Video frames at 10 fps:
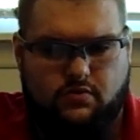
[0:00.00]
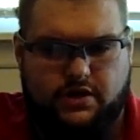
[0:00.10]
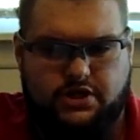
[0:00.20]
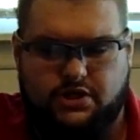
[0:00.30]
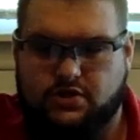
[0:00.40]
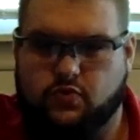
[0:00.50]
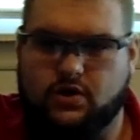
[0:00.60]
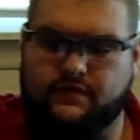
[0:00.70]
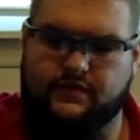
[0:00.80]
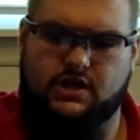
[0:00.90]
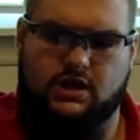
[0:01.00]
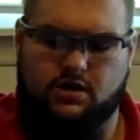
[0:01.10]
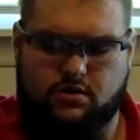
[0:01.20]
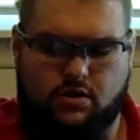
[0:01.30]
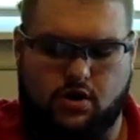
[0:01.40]
which is one of the
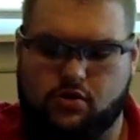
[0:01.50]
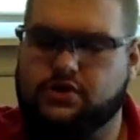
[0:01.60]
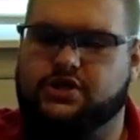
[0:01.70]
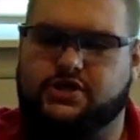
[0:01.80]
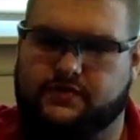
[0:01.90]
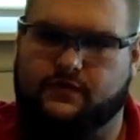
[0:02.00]
hosts